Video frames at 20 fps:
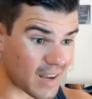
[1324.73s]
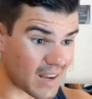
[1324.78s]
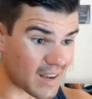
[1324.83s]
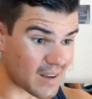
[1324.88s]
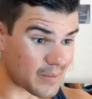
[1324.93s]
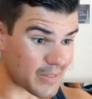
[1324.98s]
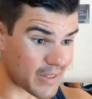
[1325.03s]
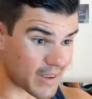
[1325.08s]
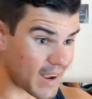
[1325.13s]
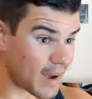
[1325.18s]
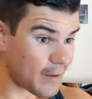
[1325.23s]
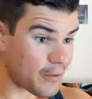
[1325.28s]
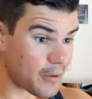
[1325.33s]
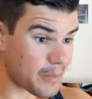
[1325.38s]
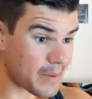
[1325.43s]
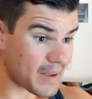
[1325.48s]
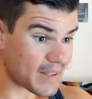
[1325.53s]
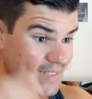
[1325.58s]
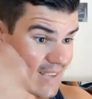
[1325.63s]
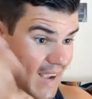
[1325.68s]
the
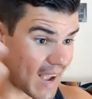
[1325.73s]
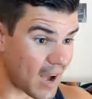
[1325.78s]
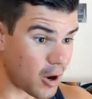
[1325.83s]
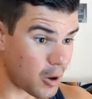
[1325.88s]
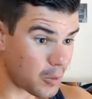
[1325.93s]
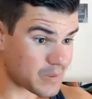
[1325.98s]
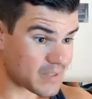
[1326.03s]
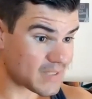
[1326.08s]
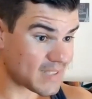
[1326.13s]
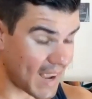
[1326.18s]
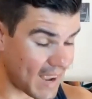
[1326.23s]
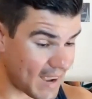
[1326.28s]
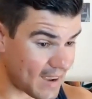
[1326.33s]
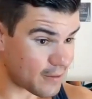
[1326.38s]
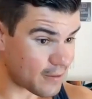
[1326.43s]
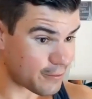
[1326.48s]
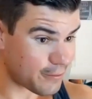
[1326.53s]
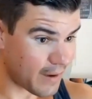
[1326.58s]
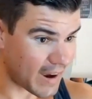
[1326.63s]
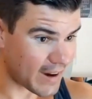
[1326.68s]
government to help
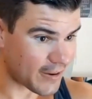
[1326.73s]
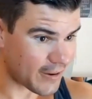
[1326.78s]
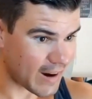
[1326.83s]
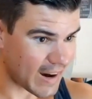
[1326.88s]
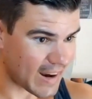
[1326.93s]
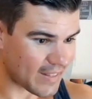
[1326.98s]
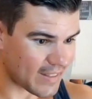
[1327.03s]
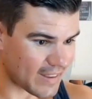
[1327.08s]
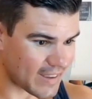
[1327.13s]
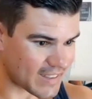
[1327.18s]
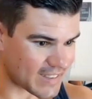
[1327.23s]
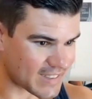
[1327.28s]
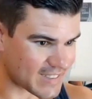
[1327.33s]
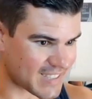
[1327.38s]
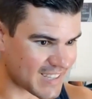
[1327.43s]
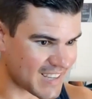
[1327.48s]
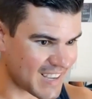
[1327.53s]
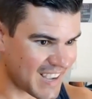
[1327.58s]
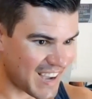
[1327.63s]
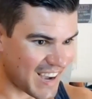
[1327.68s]
save Fire Island.